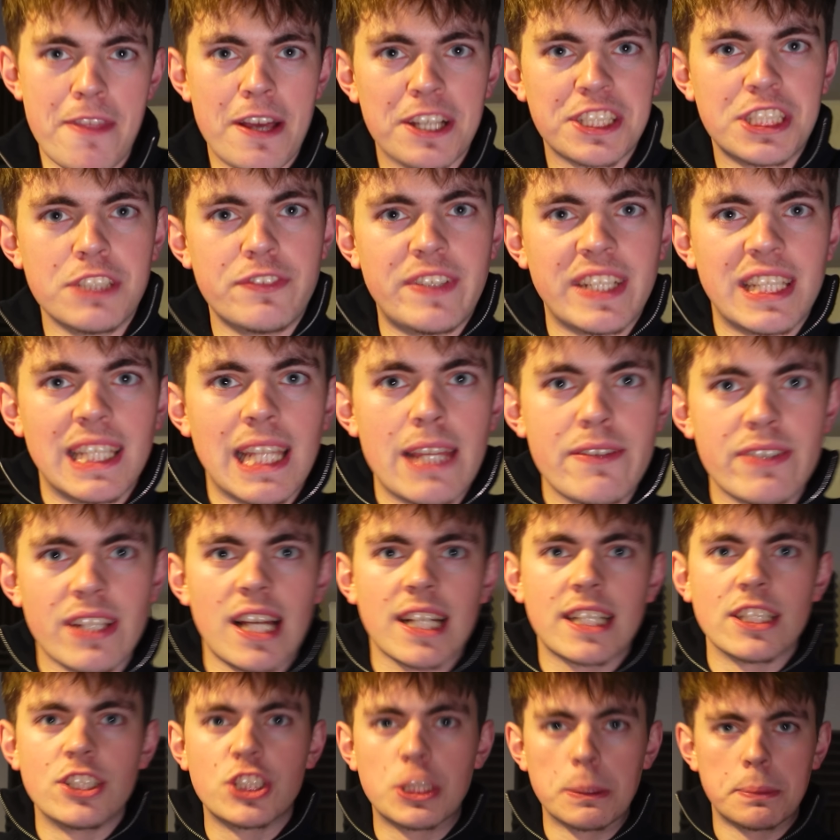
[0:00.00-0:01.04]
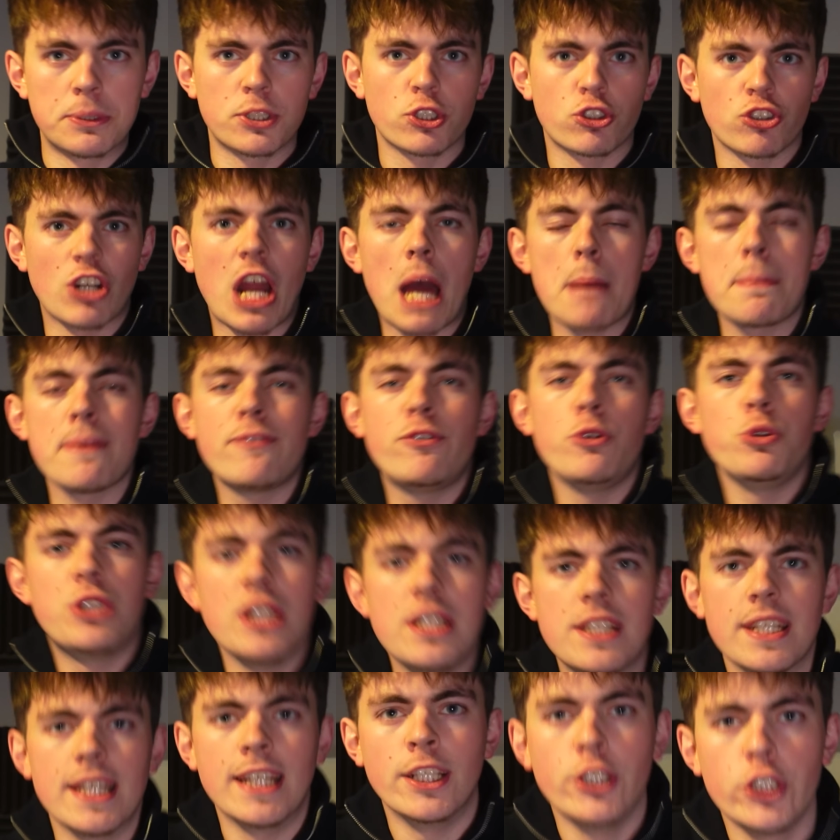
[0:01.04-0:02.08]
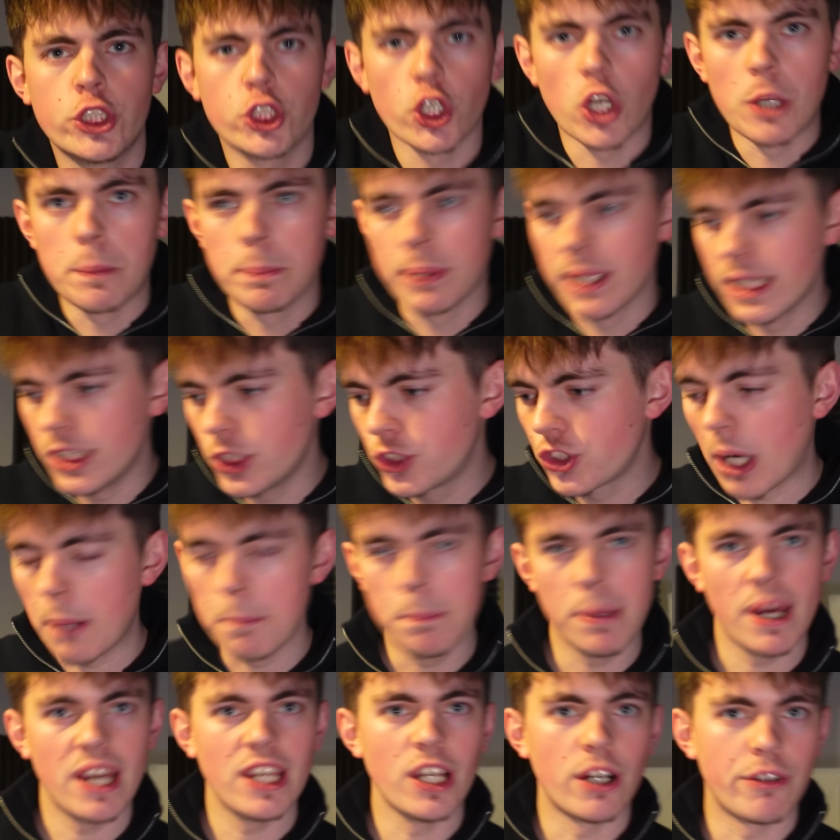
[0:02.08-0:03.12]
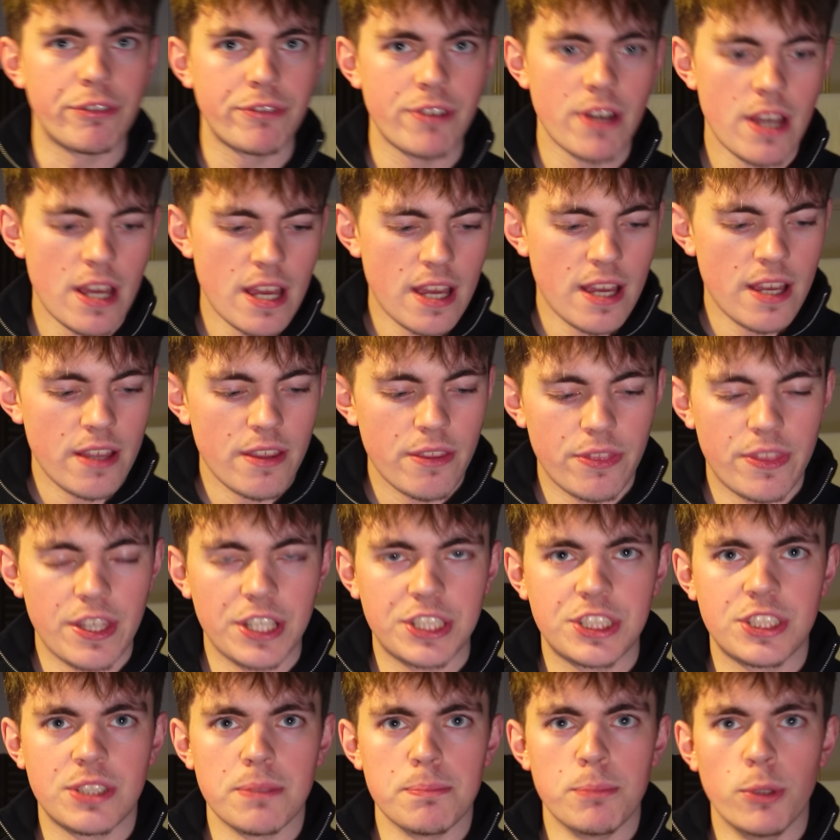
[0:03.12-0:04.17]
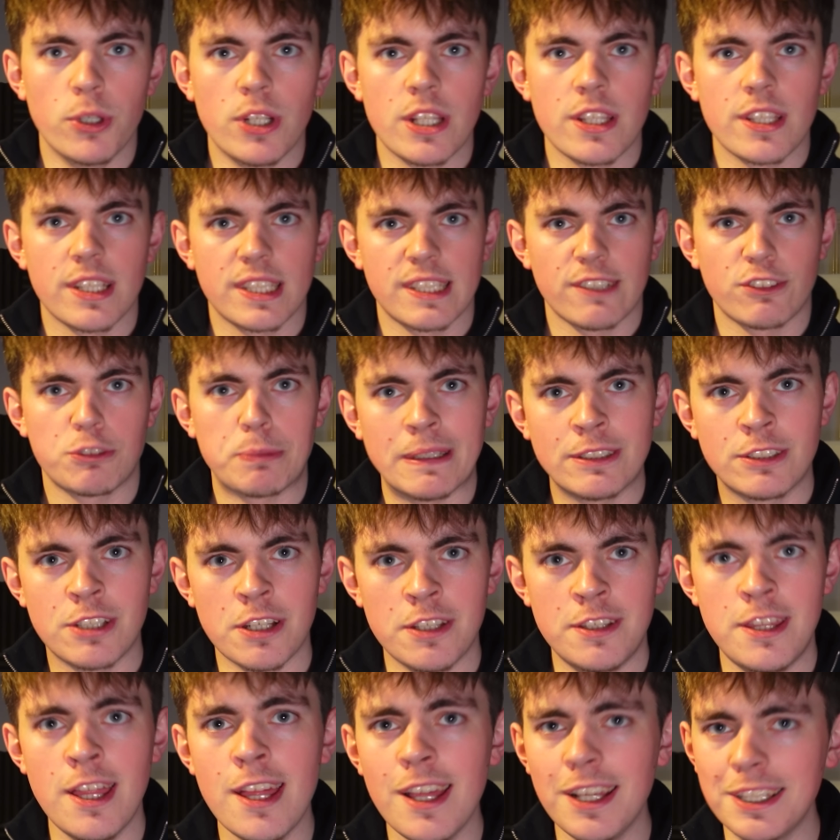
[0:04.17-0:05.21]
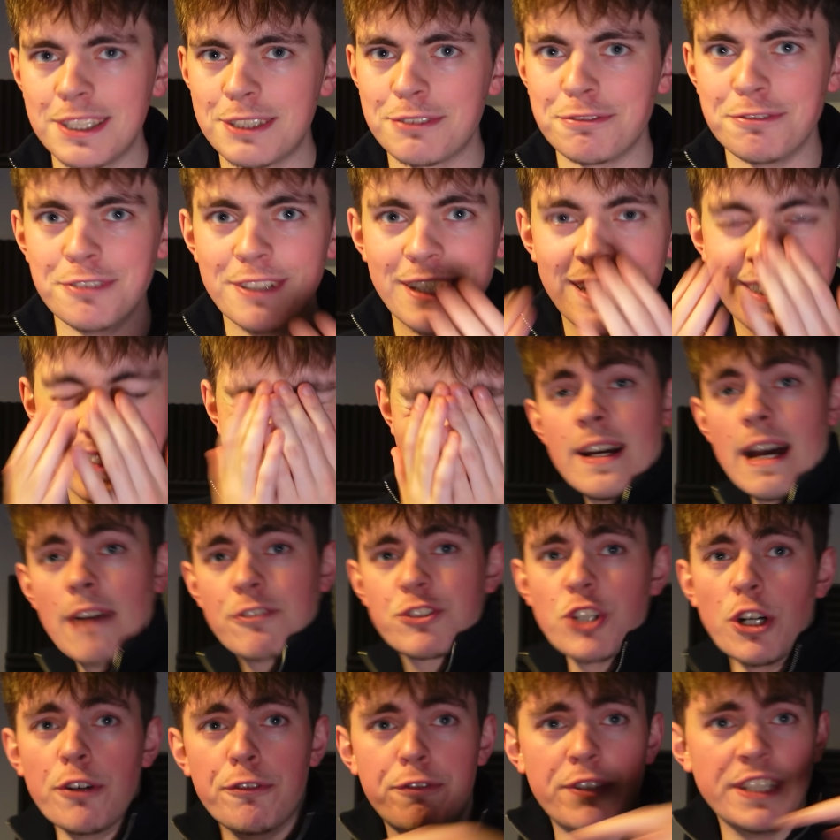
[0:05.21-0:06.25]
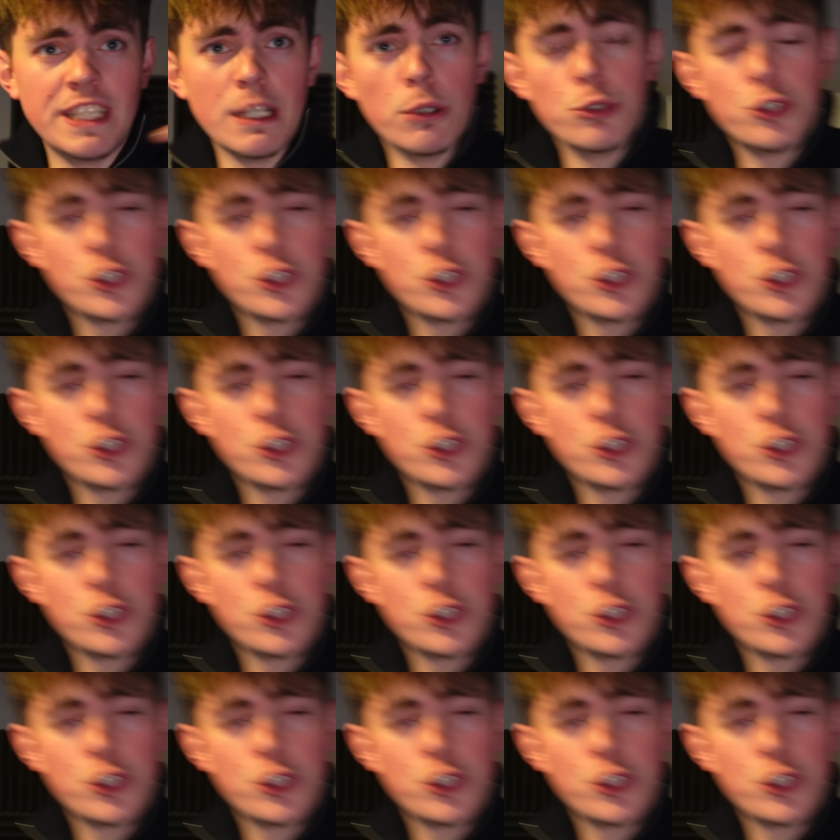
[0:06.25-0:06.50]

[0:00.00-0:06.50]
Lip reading: there's the vid. Leave a like and subscribe. If you did enjoy, please try and pay off this money that I've spent on this vid. I've got a video